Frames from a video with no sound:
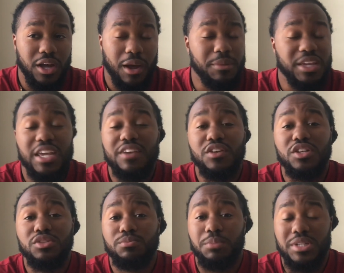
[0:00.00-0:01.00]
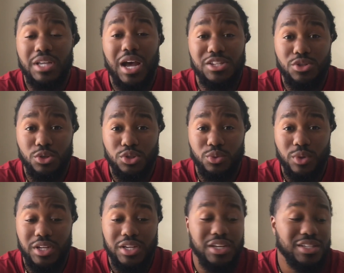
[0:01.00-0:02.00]
I mean, even besides those
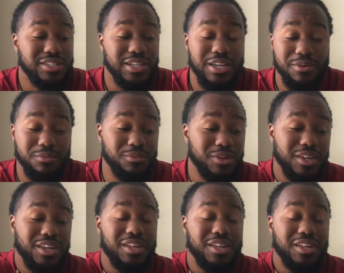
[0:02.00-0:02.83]
three, seeing